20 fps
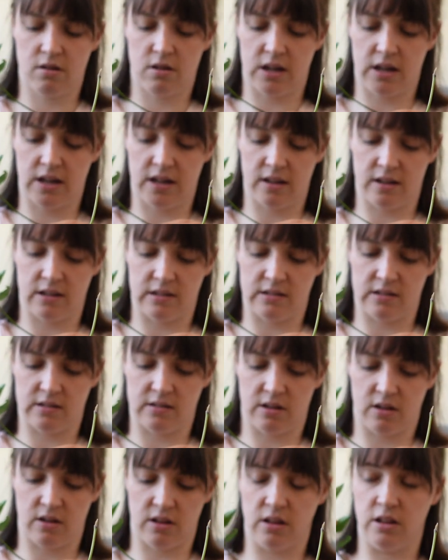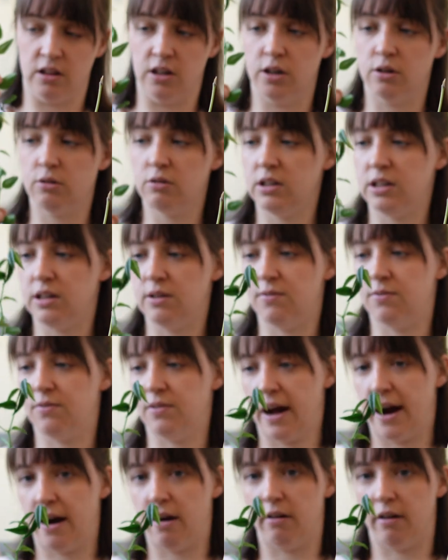Okay, this is literally
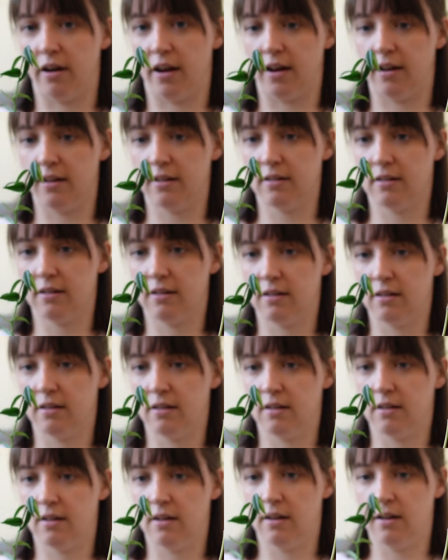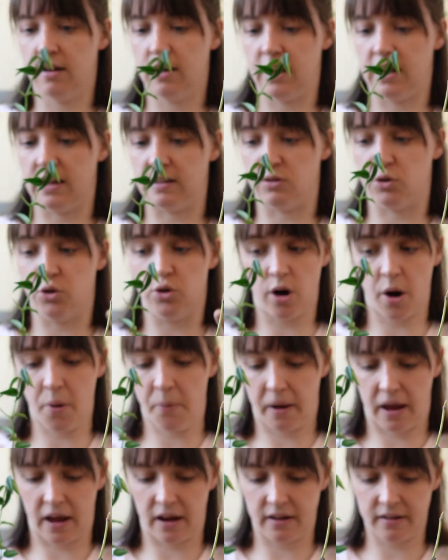flowering. It's
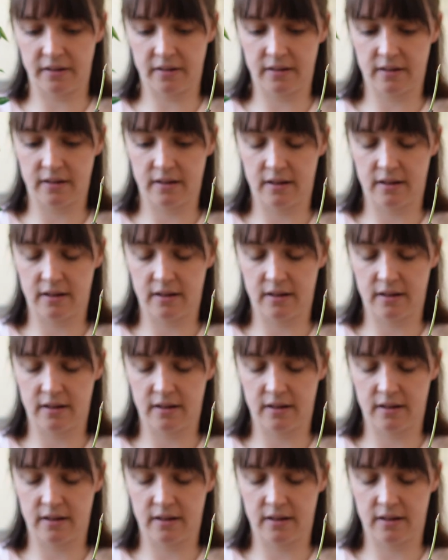growing.